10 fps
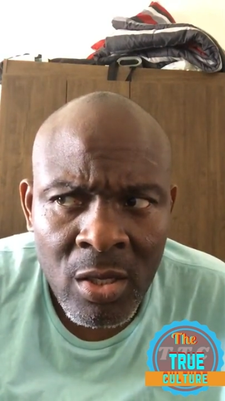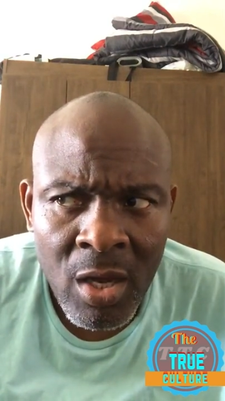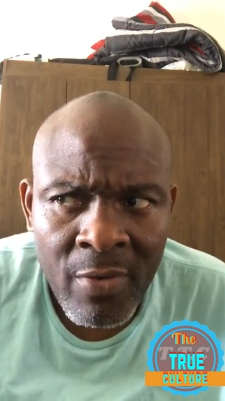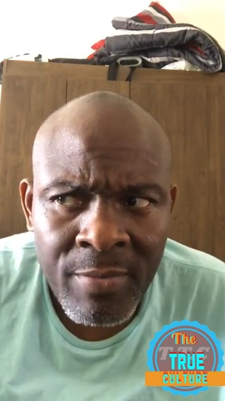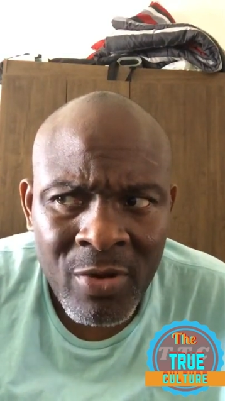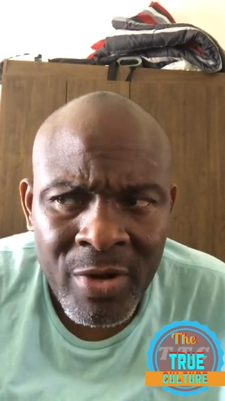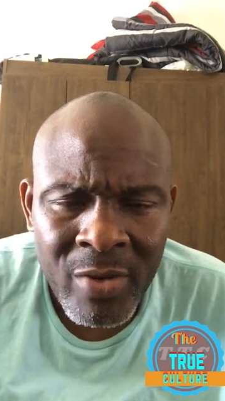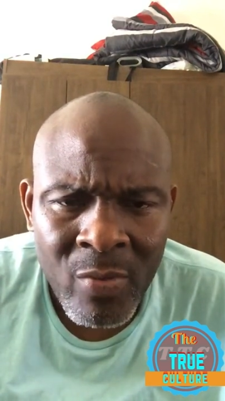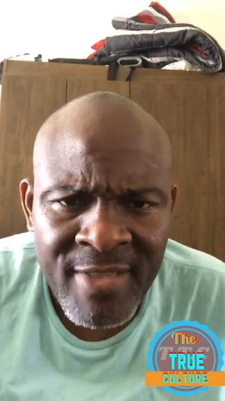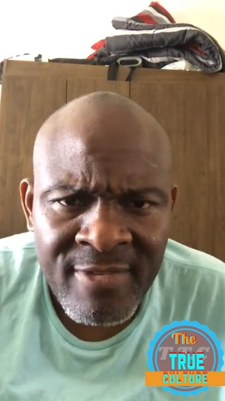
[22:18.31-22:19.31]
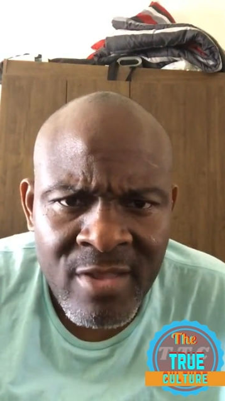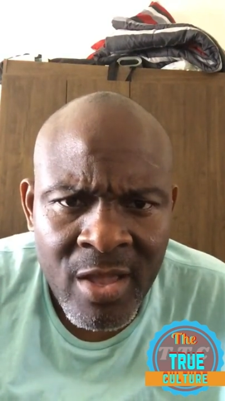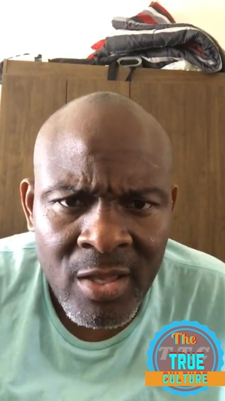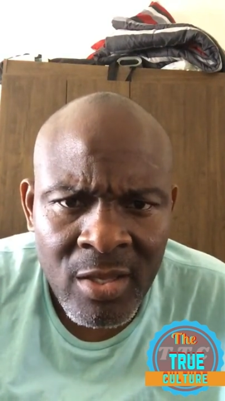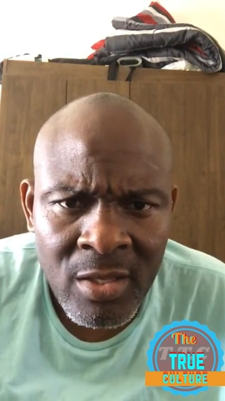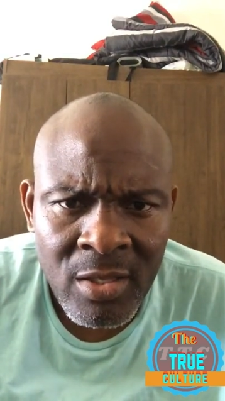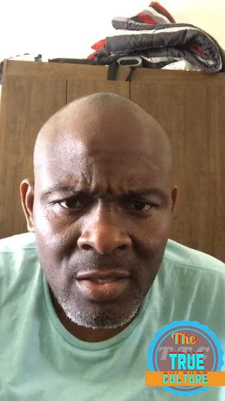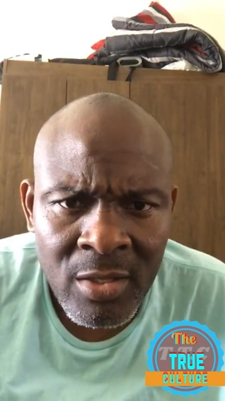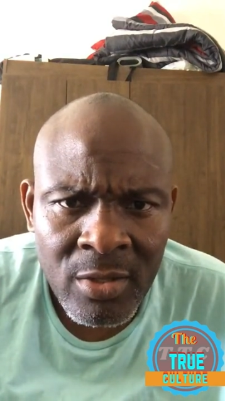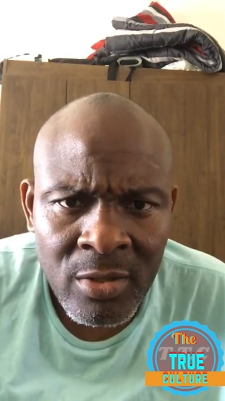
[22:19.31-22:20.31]
When I go there? Wednesday?
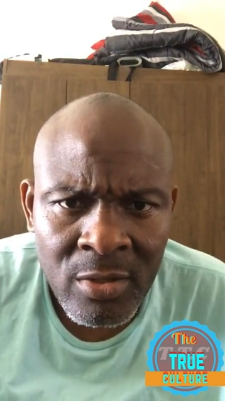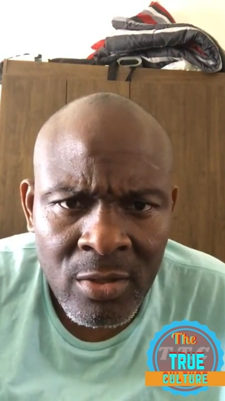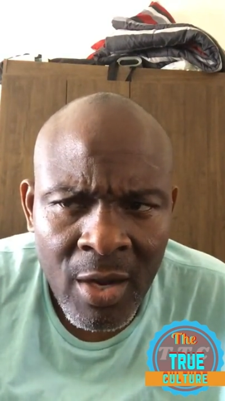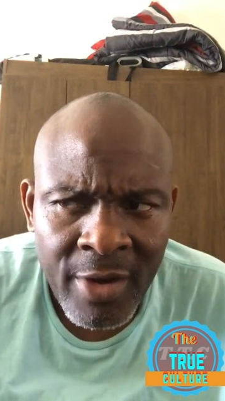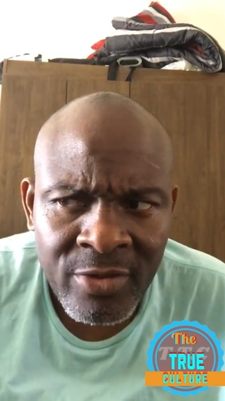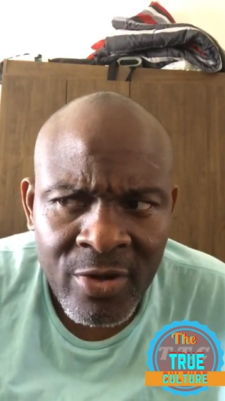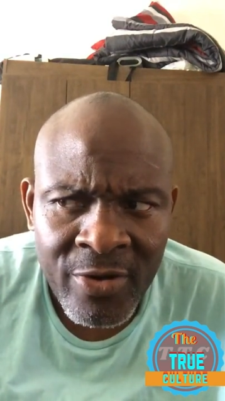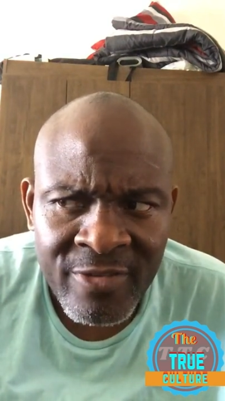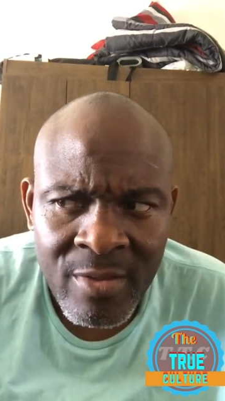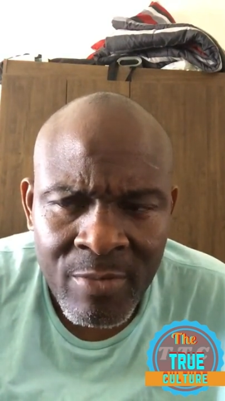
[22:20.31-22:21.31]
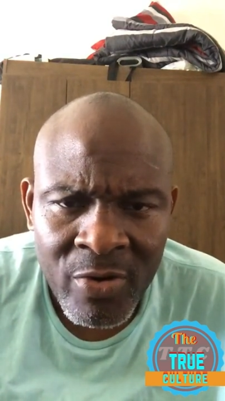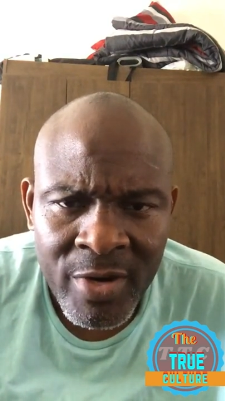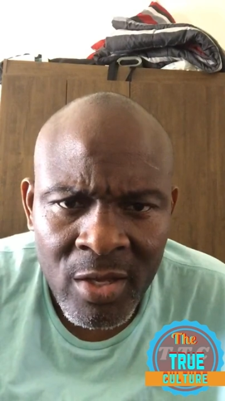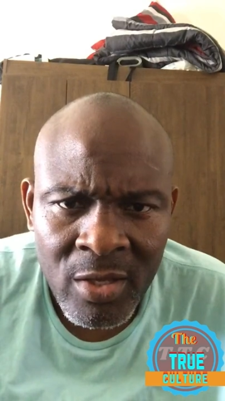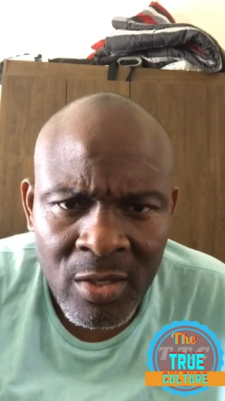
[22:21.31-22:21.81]
Or Thursday I go there?